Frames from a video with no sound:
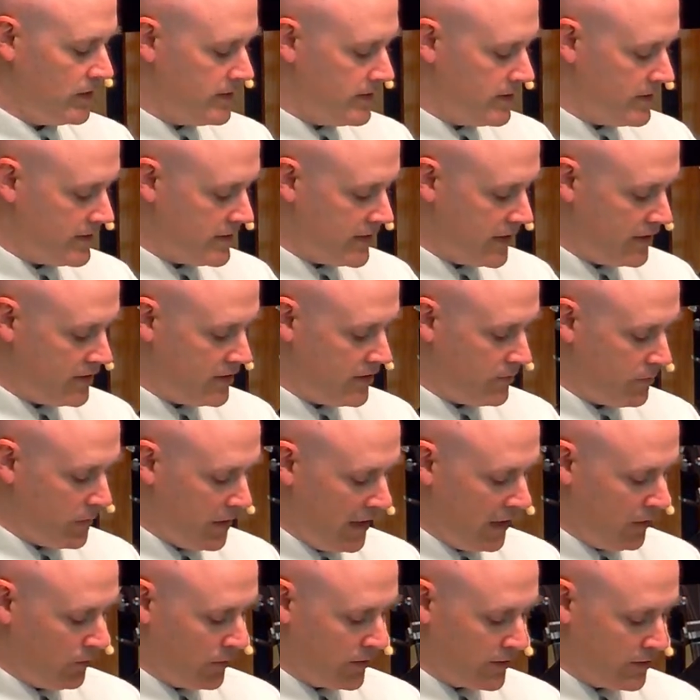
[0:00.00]
Jesus said to the
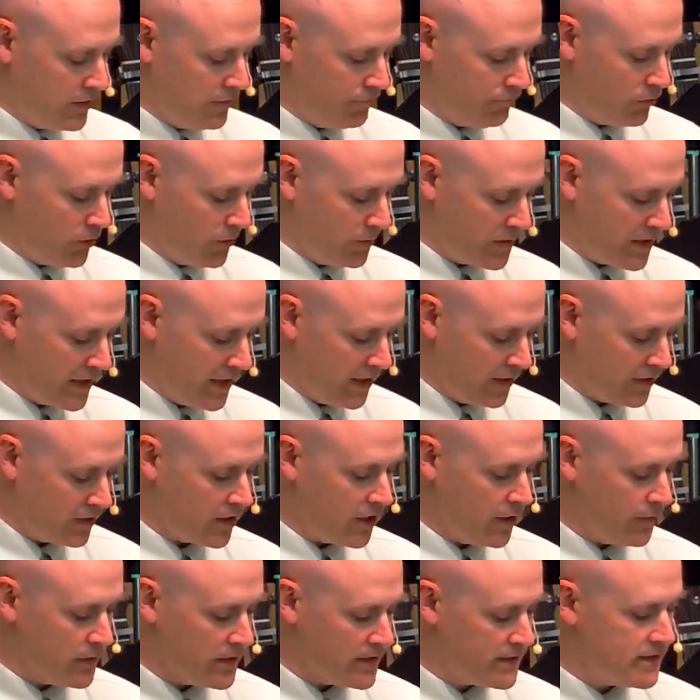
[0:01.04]
man with the deformed
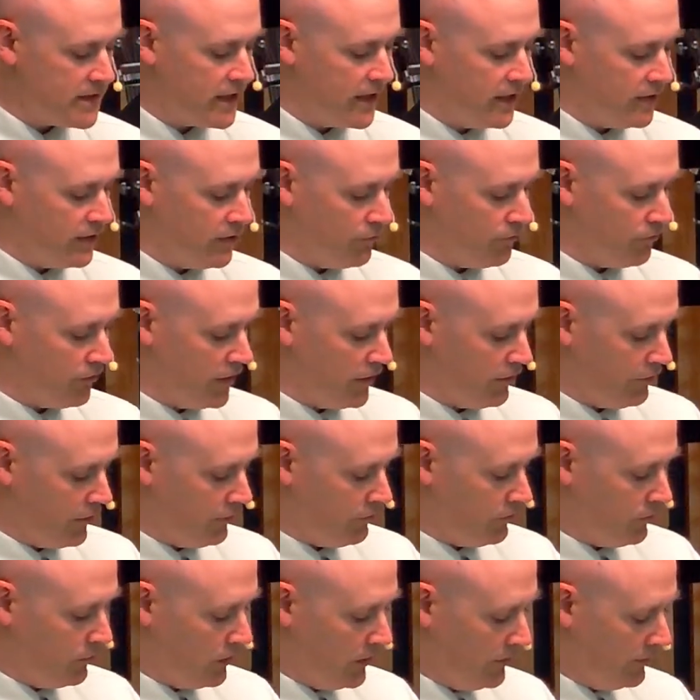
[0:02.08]
hand, "Come and stand in front
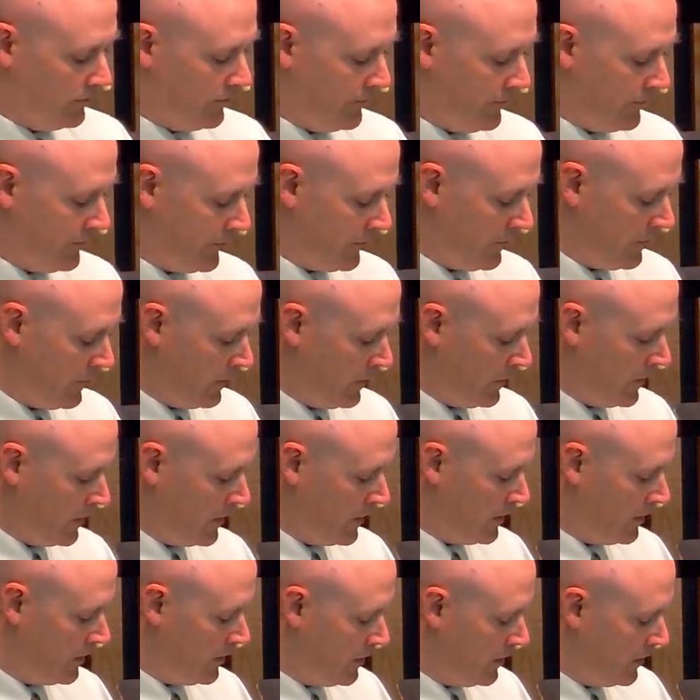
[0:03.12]
of everyone."
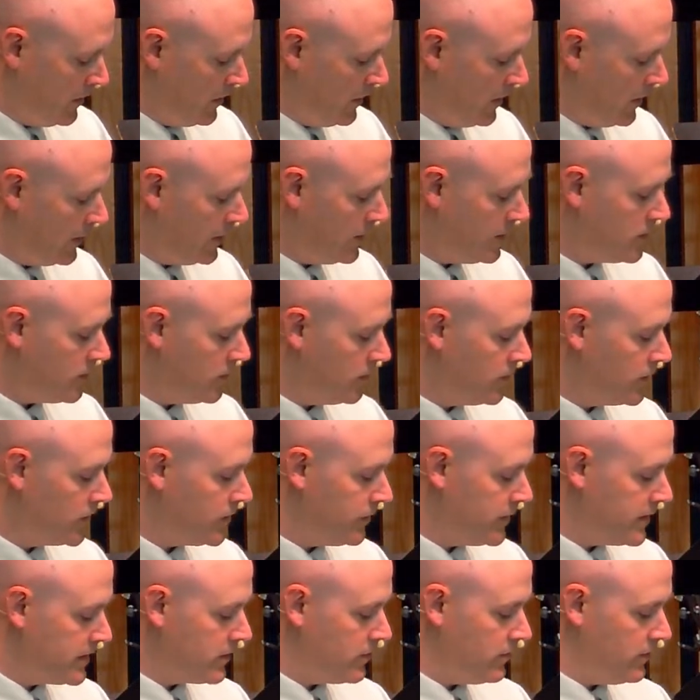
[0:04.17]
And he
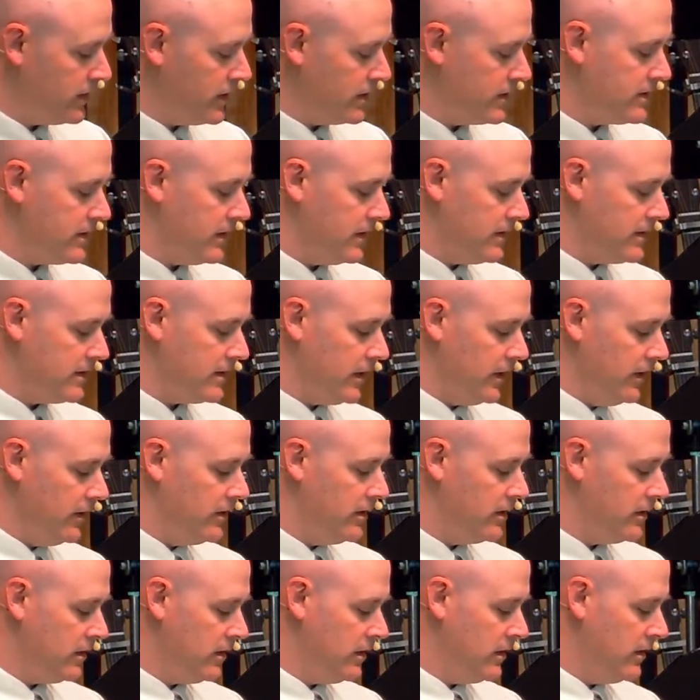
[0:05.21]
turned to his critics and
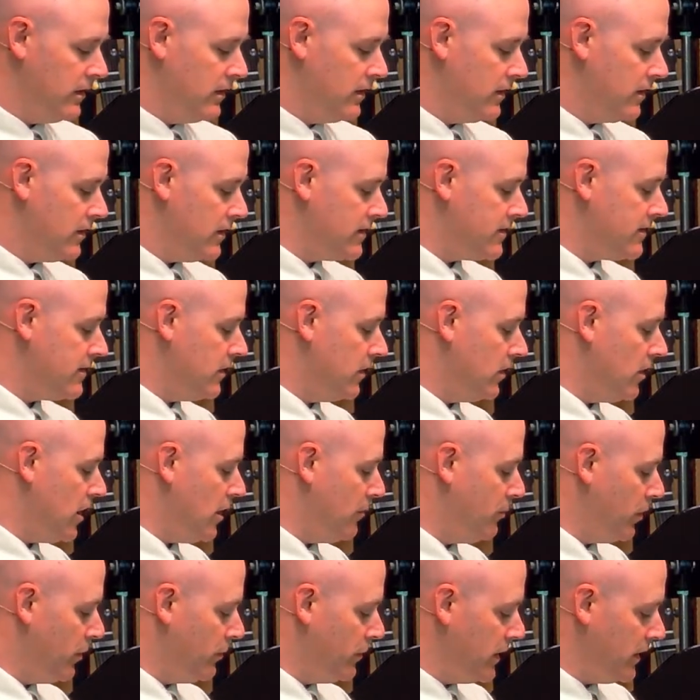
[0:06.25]
said, "Does the
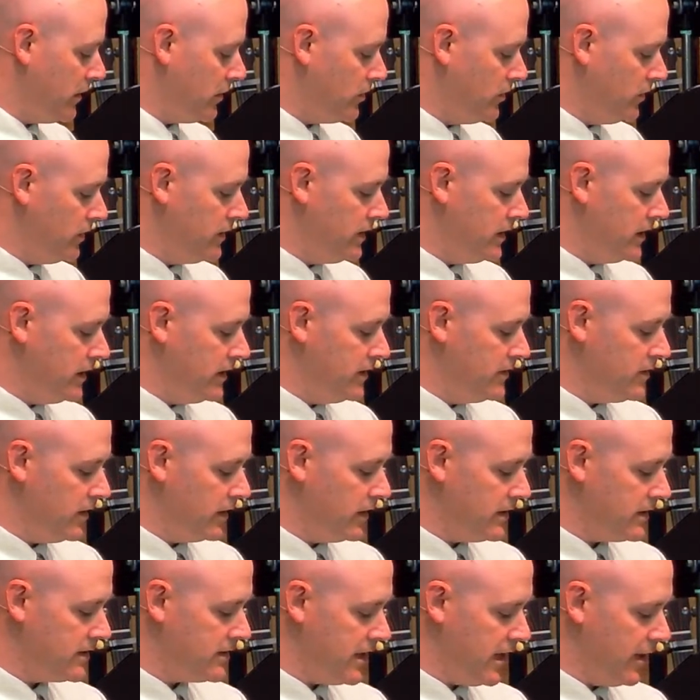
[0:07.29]
law permit good
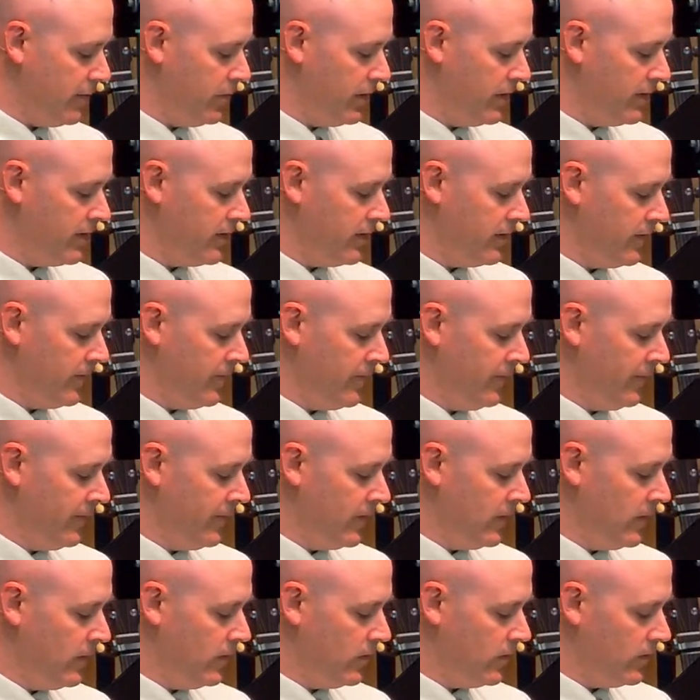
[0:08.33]
deeds on the Sabbath,
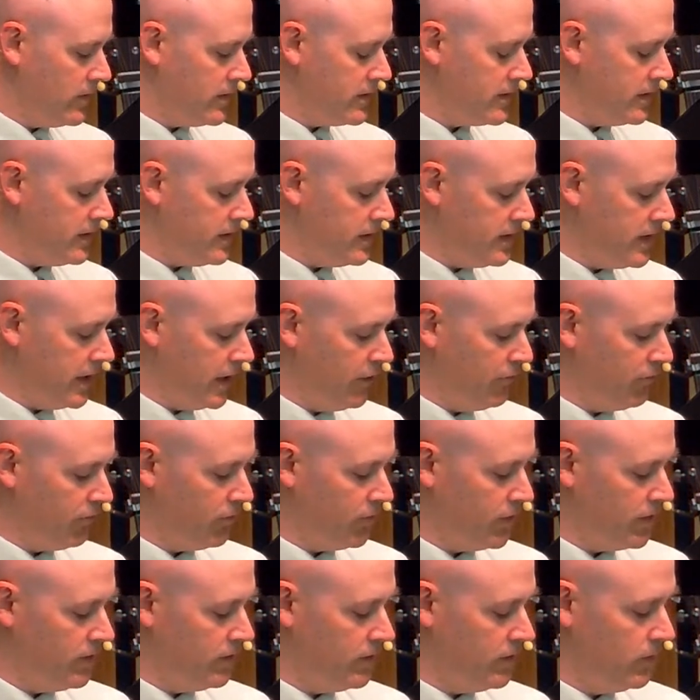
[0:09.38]
or is it a day
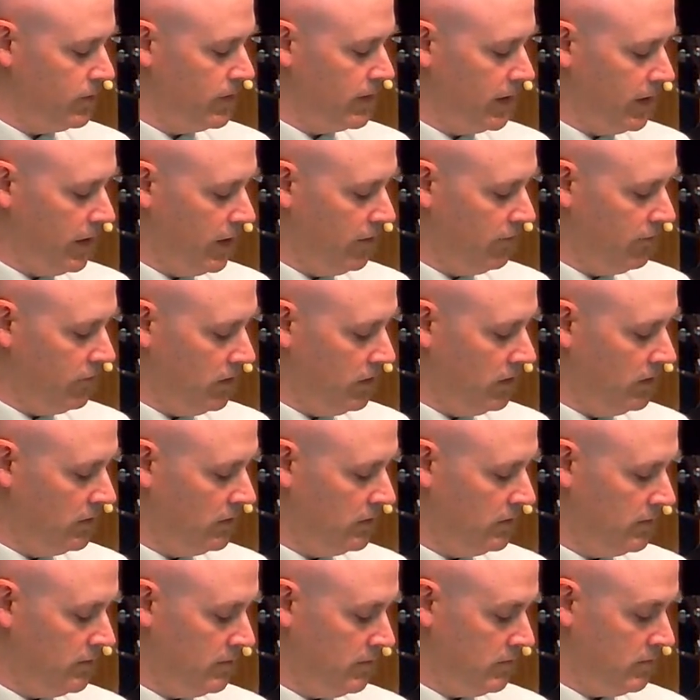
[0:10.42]
for doing evil?